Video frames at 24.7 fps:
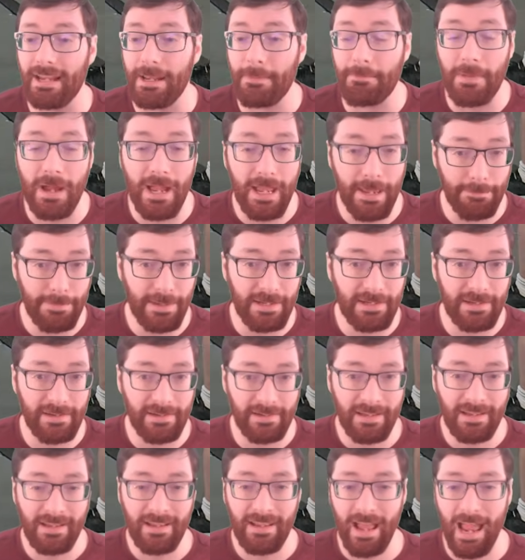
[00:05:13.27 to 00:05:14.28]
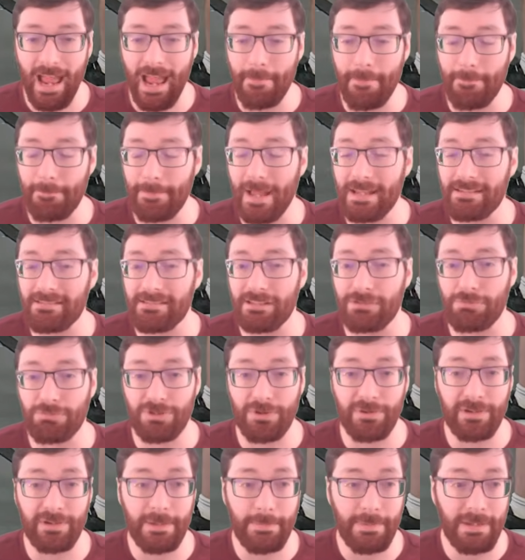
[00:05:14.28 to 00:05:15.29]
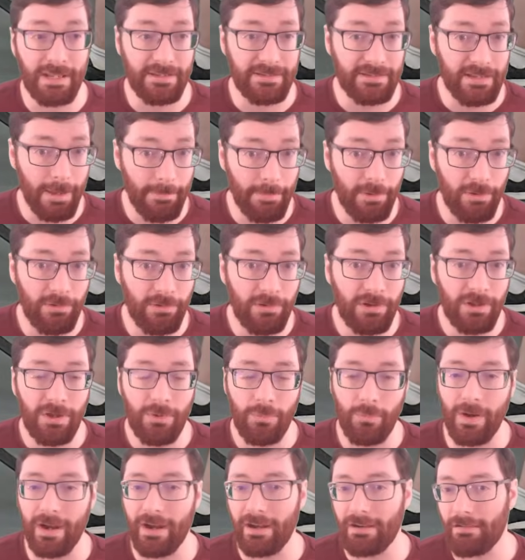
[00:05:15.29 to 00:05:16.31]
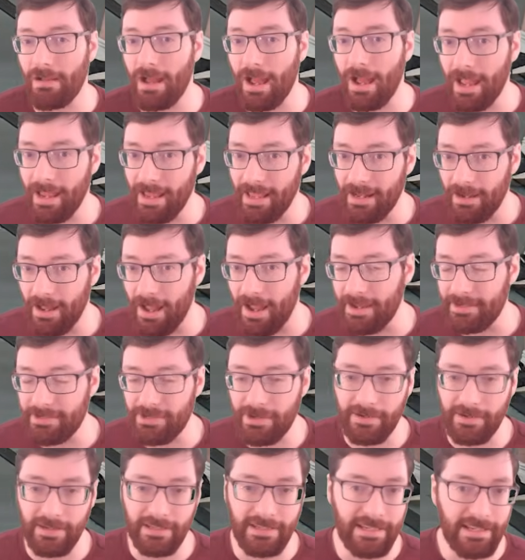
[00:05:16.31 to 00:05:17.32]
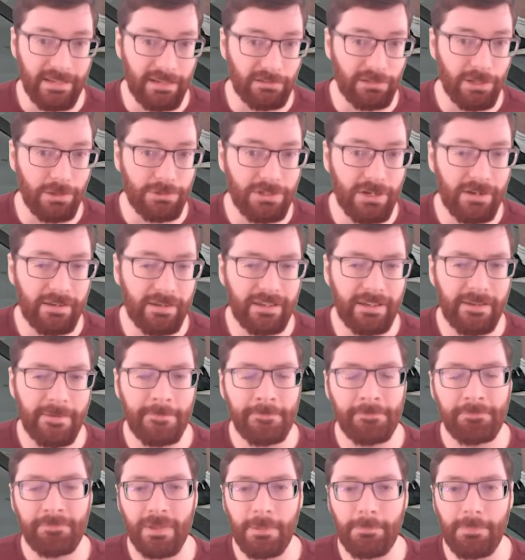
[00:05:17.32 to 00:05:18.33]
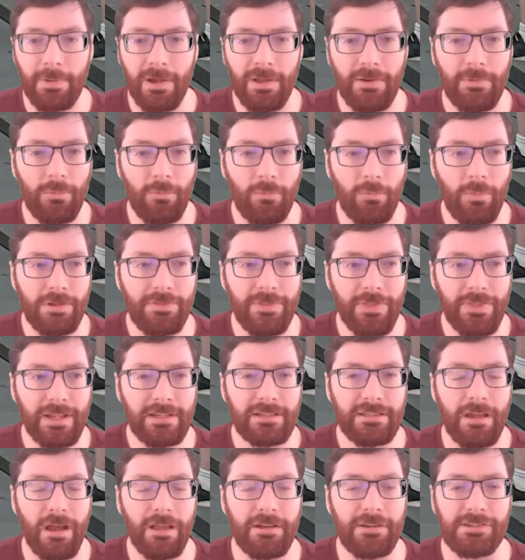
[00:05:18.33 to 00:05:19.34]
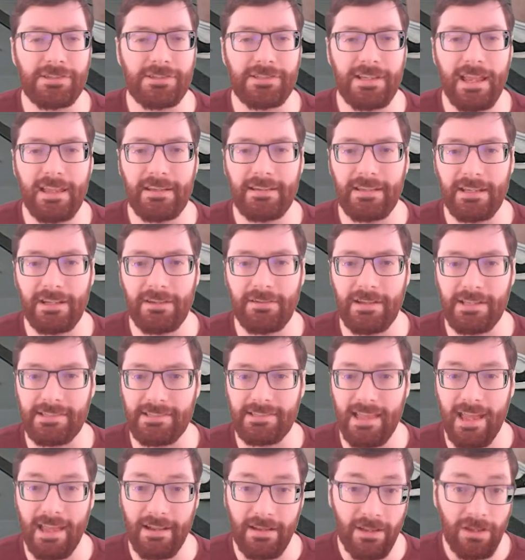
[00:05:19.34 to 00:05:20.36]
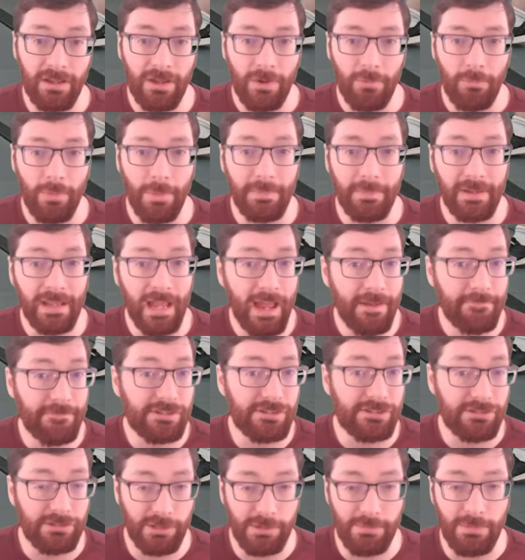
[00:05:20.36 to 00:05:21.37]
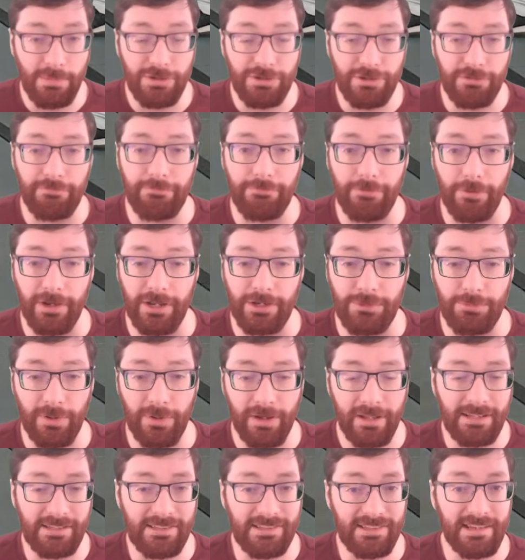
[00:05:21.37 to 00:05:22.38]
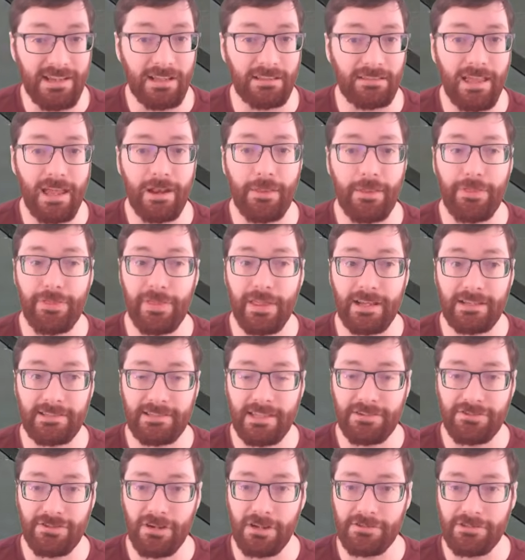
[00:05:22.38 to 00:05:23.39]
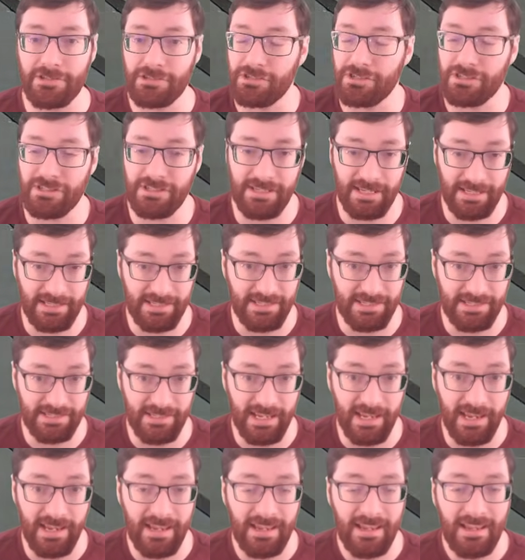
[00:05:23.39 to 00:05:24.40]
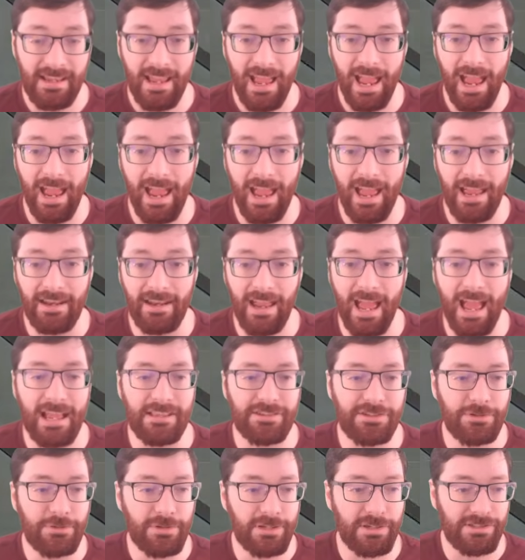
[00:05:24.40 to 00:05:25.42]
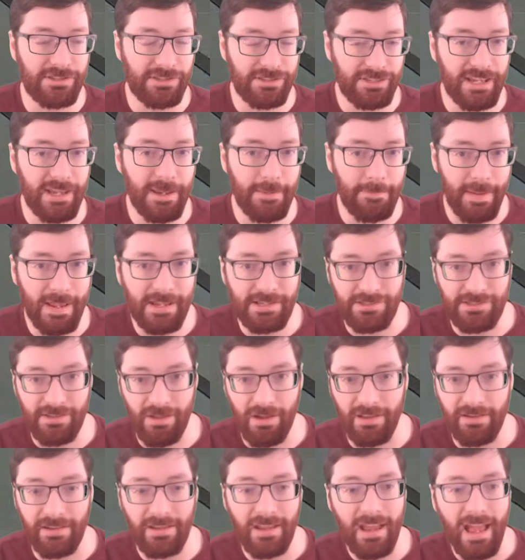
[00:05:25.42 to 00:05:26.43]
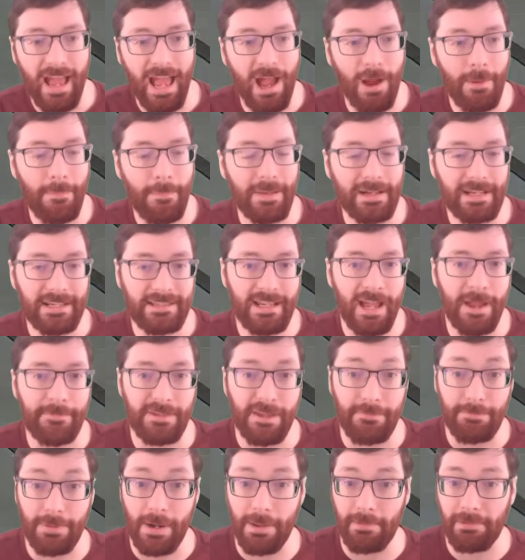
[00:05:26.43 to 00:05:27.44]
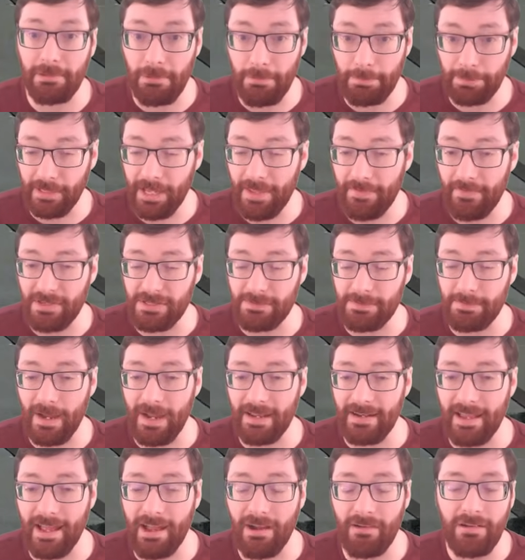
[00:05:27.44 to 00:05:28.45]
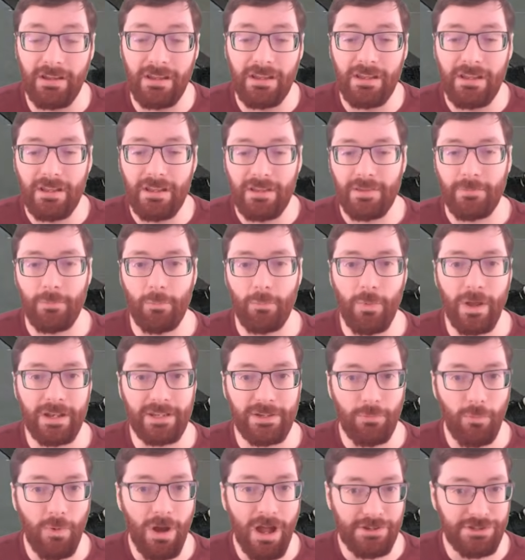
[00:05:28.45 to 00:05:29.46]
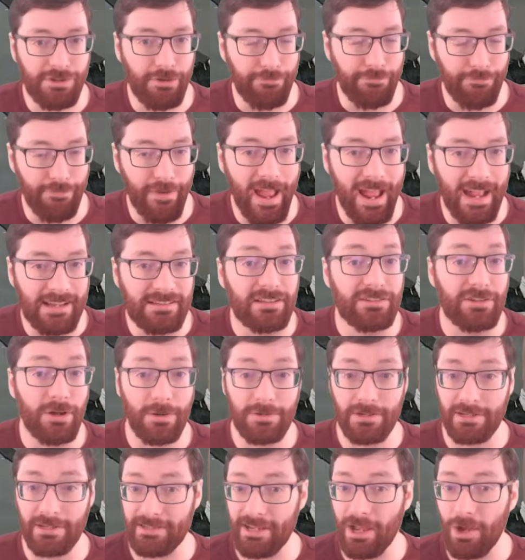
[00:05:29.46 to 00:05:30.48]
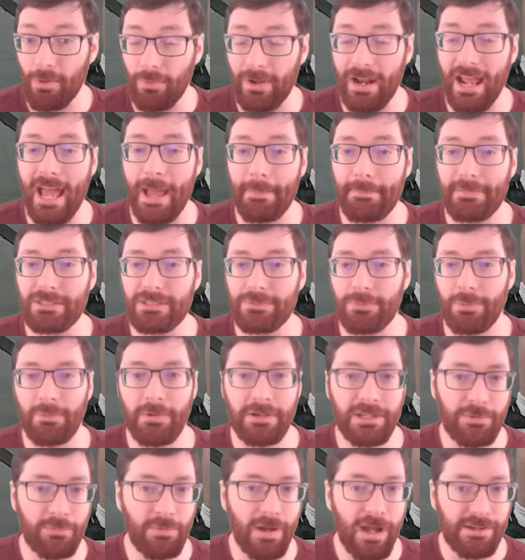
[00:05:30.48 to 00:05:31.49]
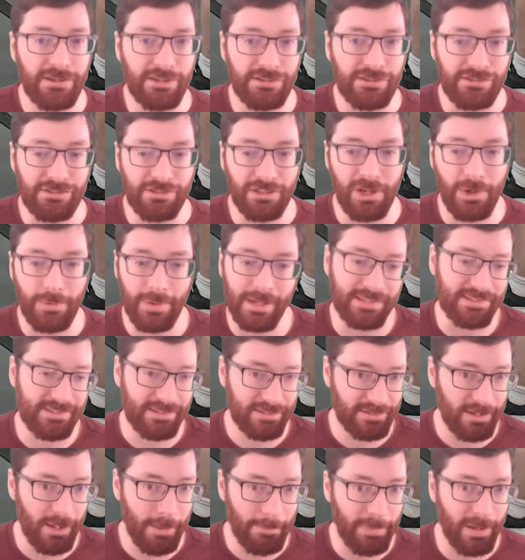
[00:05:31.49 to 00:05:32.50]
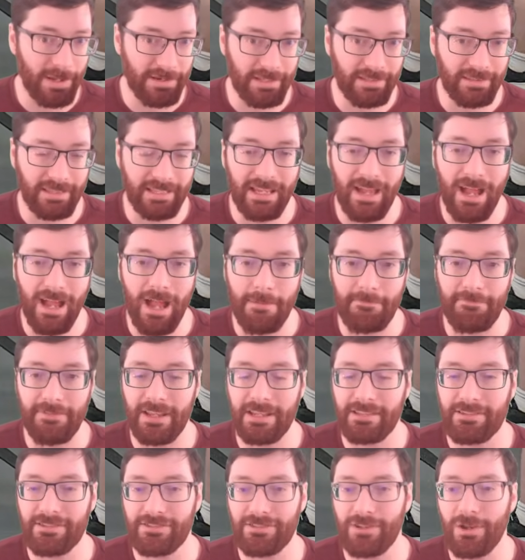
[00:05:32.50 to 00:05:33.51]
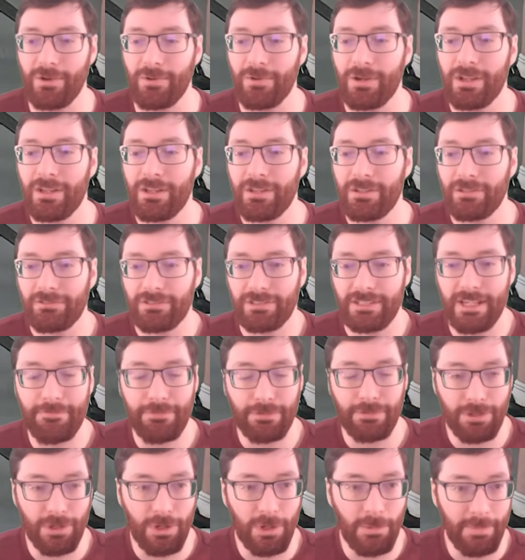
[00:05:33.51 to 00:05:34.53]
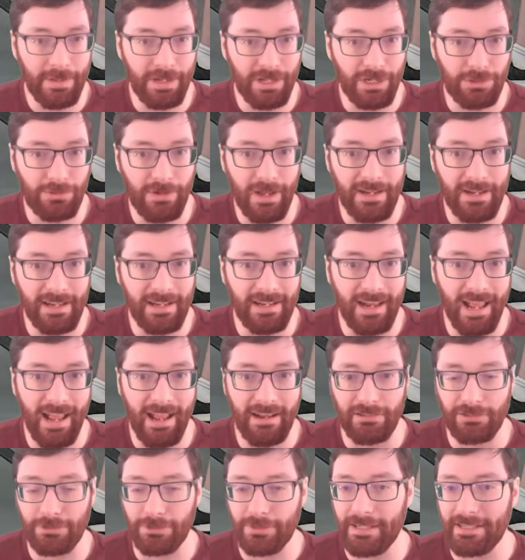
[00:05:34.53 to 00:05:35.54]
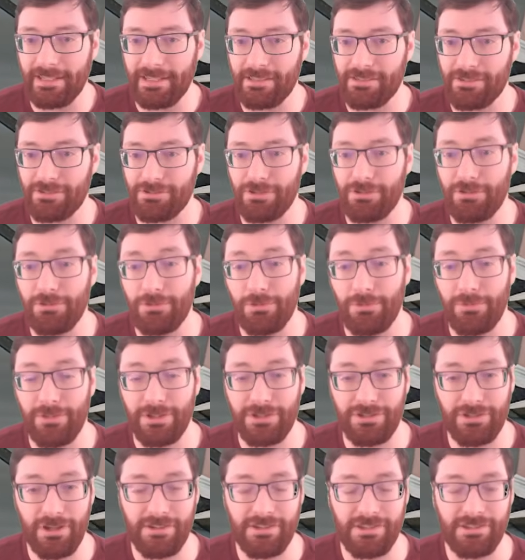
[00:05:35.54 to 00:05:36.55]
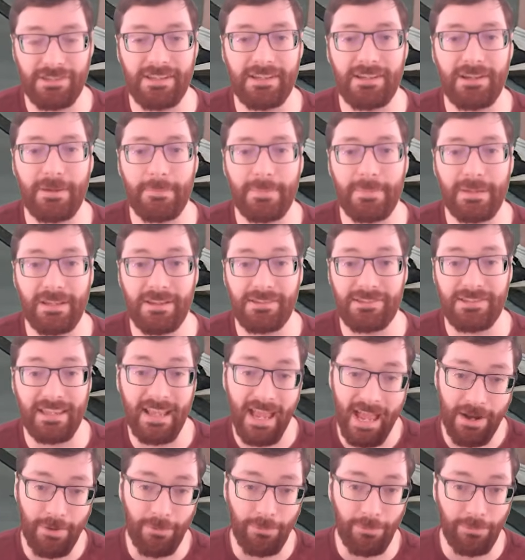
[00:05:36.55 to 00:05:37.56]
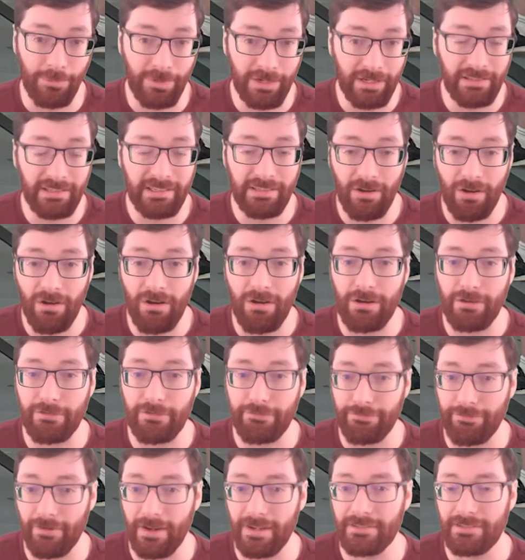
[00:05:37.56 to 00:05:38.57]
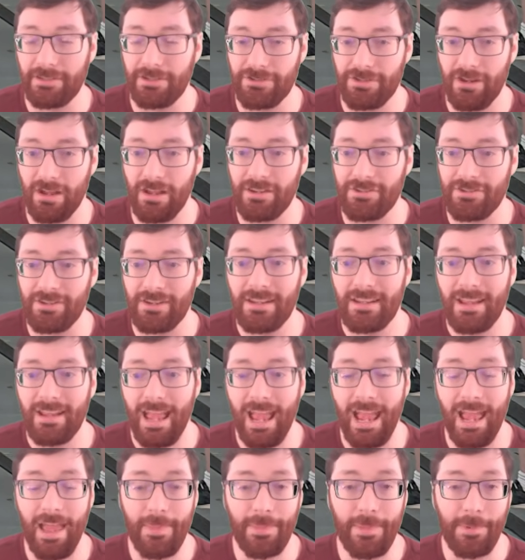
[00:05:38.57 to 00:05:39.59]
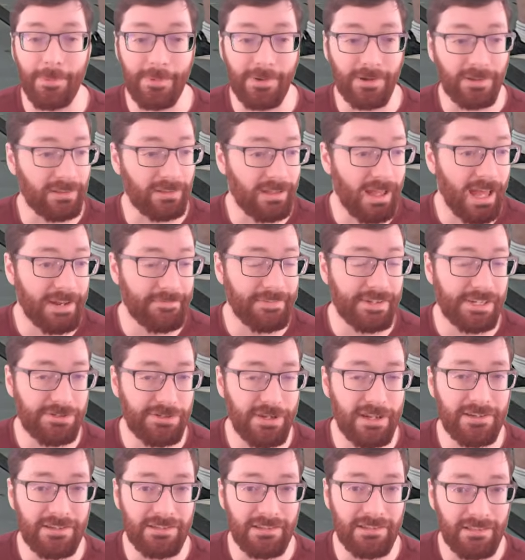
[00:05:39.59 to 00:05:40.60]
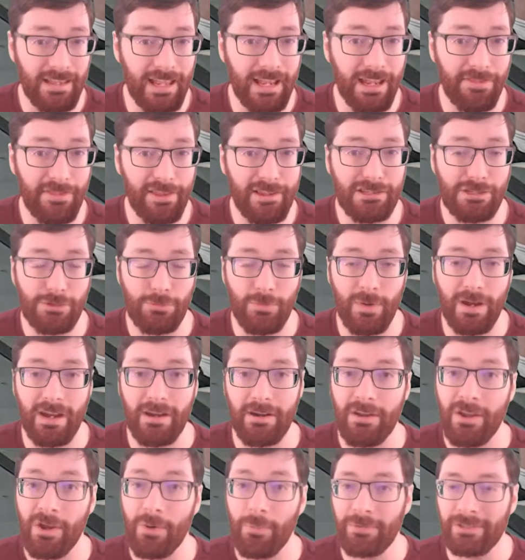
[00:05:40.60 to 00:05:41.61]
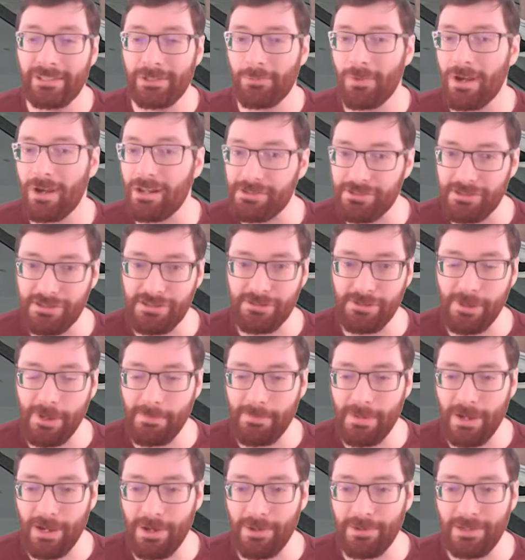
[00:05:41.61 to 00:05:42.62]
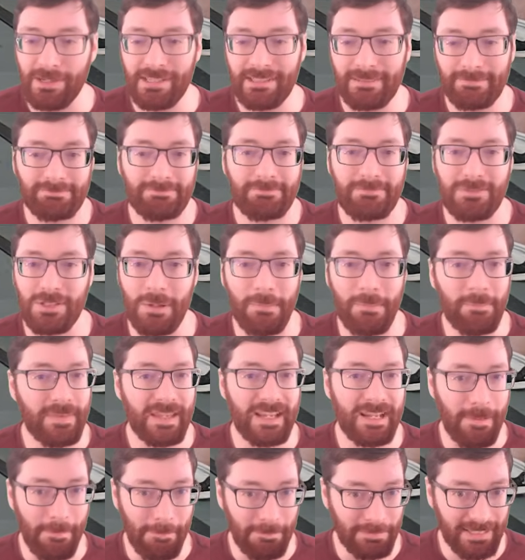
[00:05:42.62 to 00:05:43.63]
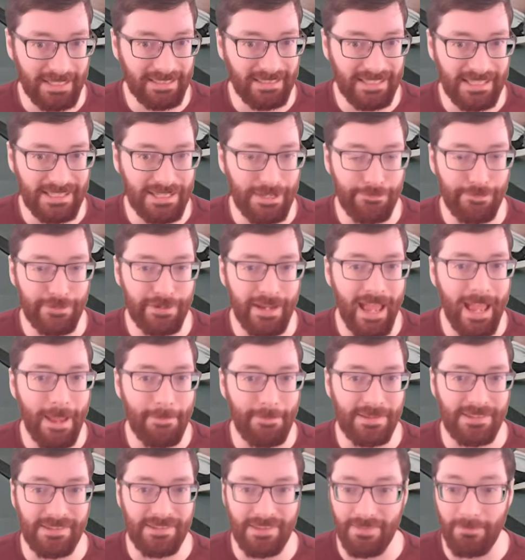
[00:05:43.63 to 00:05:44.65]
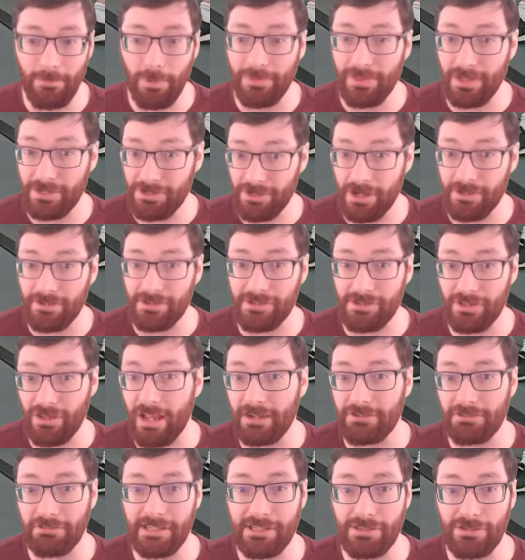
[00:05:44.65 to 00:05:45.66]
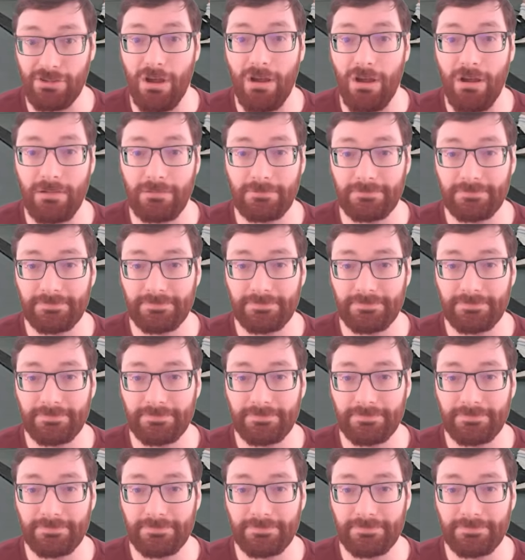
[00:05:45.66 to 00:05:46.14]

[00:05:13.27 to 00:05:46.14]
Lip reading: In my opinion, at best, this was going to be a double where I hit a high target, he hit a low target. But one thing to understand here is that when we have this slow motion footage, we're going to see a lot of things that judges just didn't see. And as you can see, based on how many times I probably replayed this by now, when you watch it fast, it's hard to tell what happens, but when you watch it slow, it's abundantly obvious. So give a little bit of credit and credence to the judges here, because they had a really hard fight to judge, and there were a lot of exchanges like this where when you watch the slow-mo, something completely different happens than what the judges actually saw.